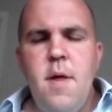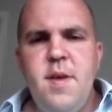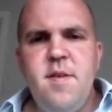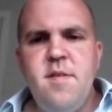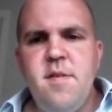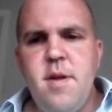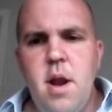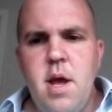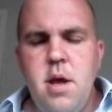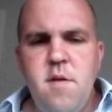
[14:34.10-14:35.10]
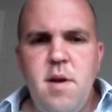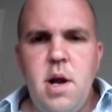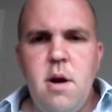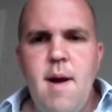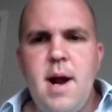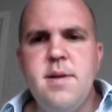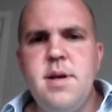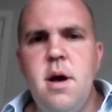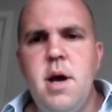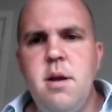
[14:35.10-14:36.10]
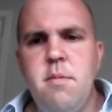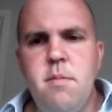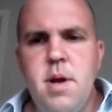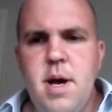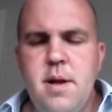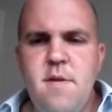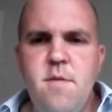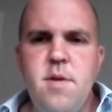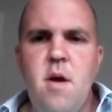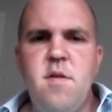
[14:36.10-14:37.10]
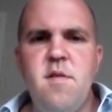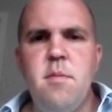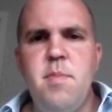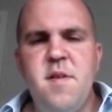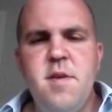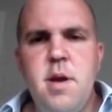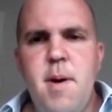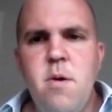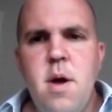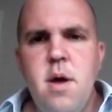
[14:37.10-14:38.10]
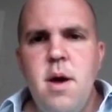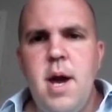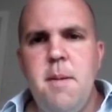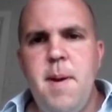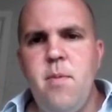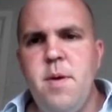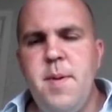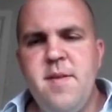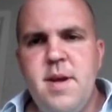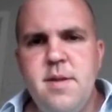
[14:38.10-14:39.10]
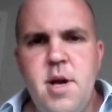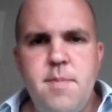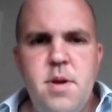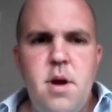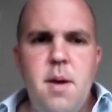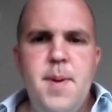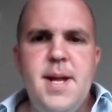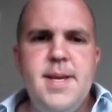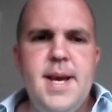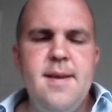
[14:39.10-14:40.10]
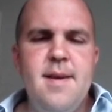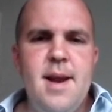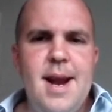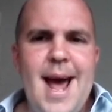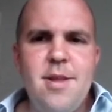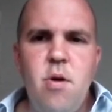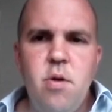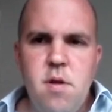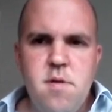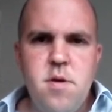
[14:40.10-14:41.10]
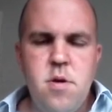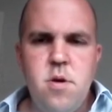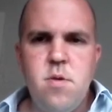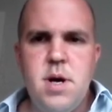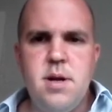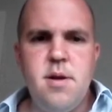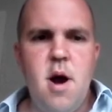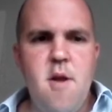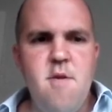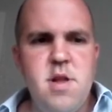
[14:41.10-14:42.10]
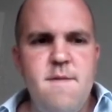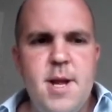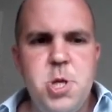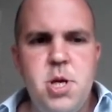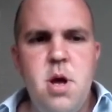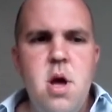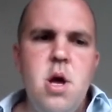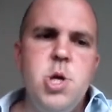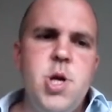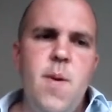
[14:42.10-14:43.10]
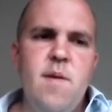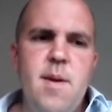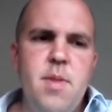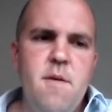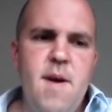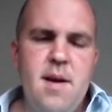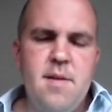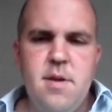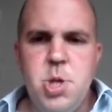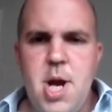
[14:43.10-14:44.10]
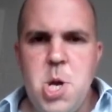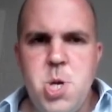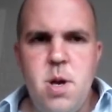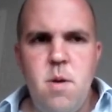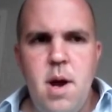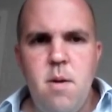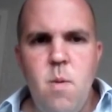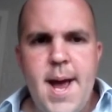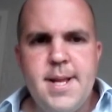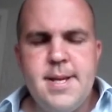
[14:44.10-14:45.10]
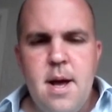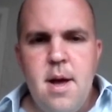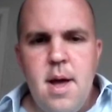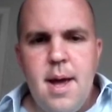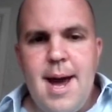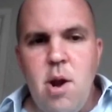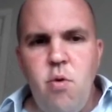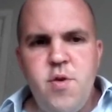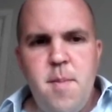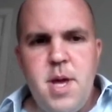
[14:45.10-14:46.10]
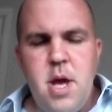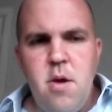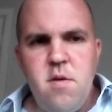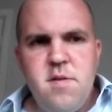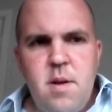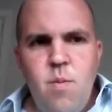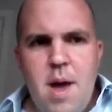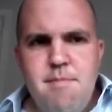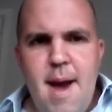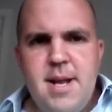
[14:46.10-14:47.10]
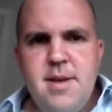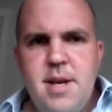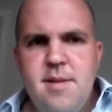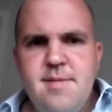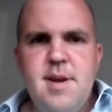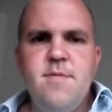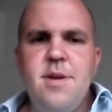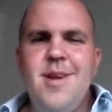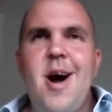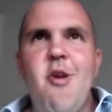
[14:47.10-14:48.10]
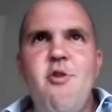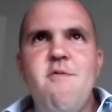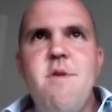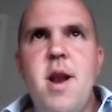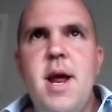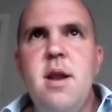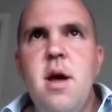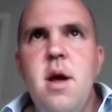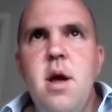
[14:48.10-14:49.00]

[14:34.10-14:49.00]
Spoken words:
This is a study using liraglutide and different doses and placebo in people with obesity and type 2 diabetes in an add-on to dietary intervention, showing some of the effects and change in weight. can also be used in weight maintenance after dietary run-in.